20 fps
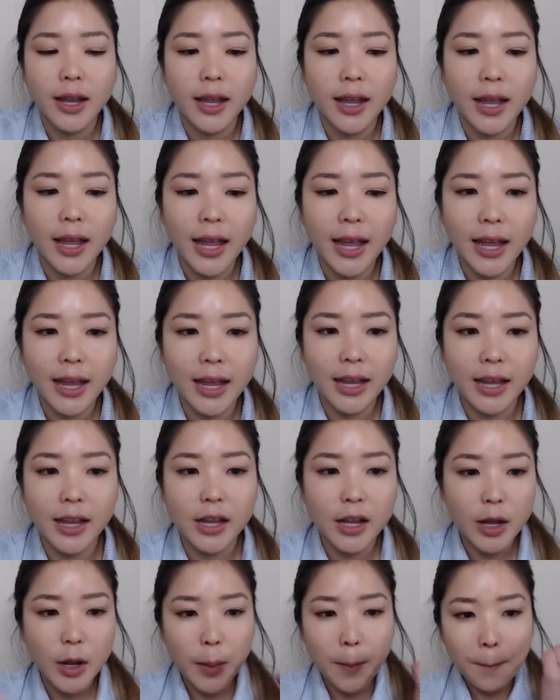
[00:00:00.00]
Hey,
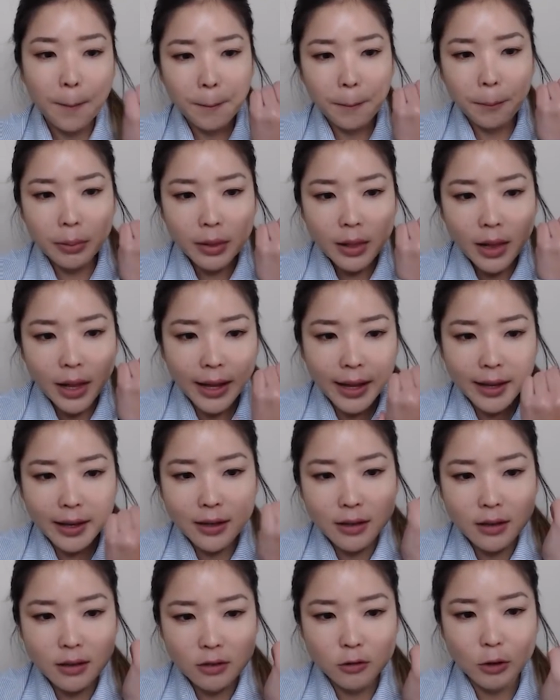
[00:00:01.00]

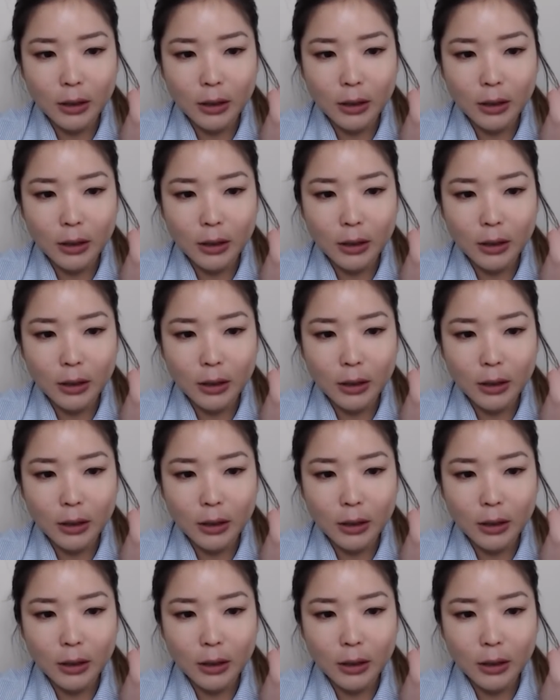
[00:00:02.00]
blink,